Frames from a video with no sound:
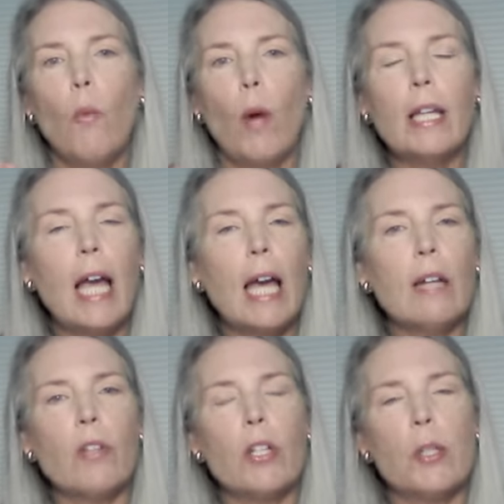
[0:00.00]
1
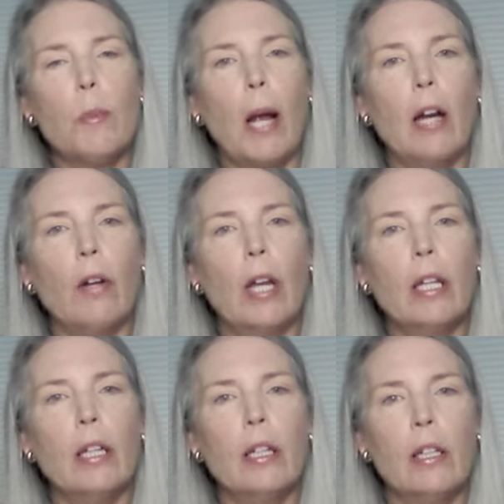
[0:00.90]
count of
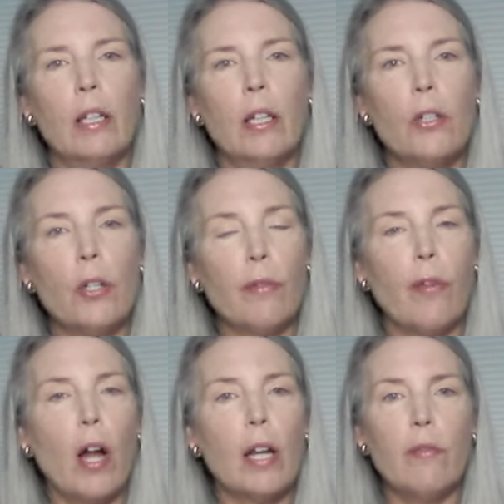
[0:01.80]
conspiring to
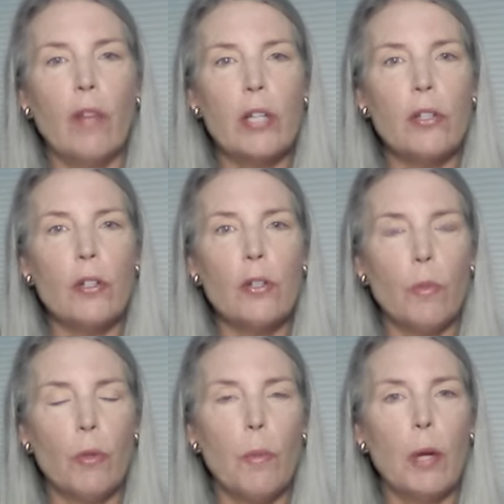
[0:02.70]
defraud investors
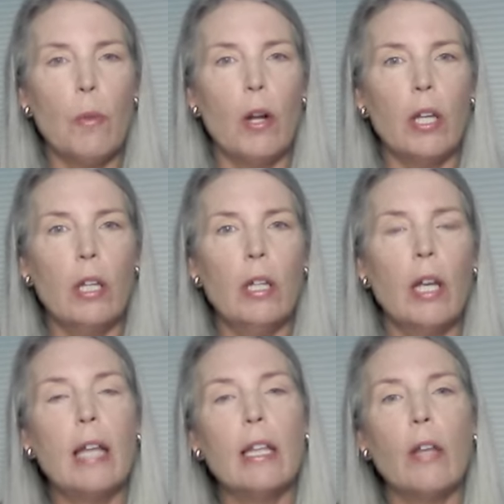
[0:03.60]
with Balwani,
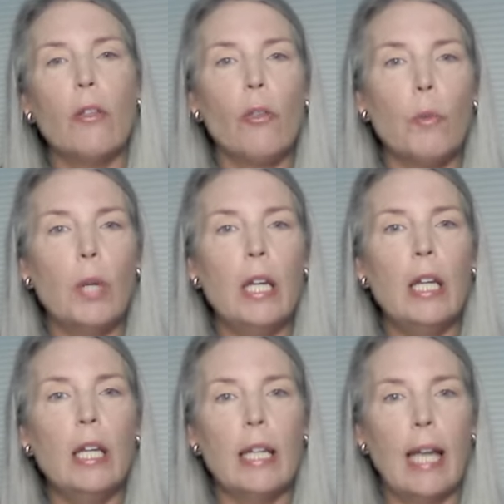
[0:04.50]
and then
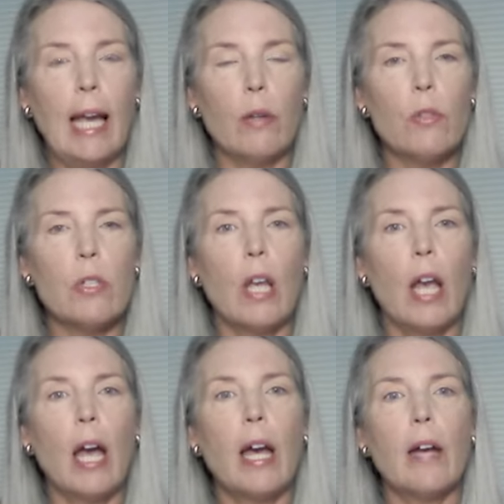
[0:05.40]
3 counts
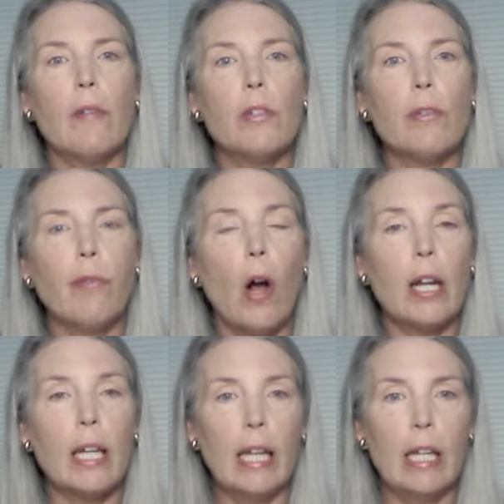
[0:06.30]
of
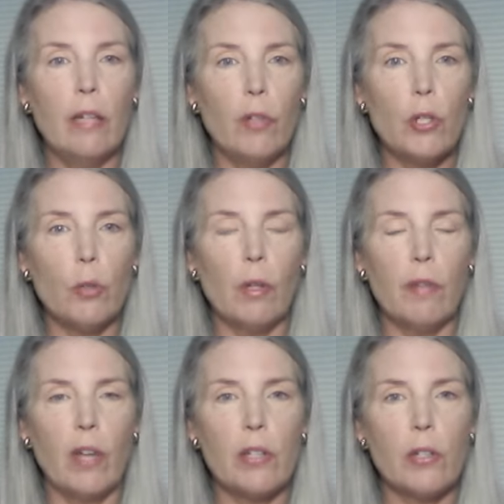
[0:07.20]
defrauding individual
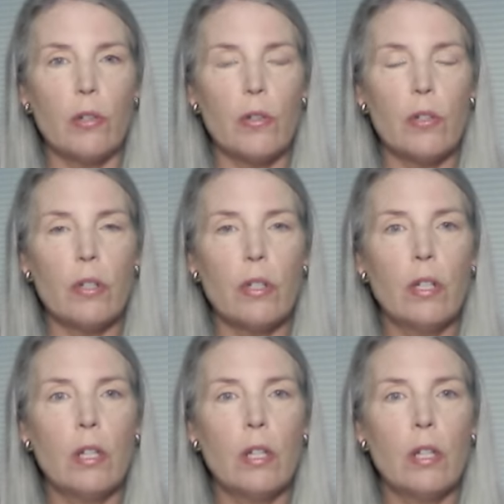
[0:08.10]
investors.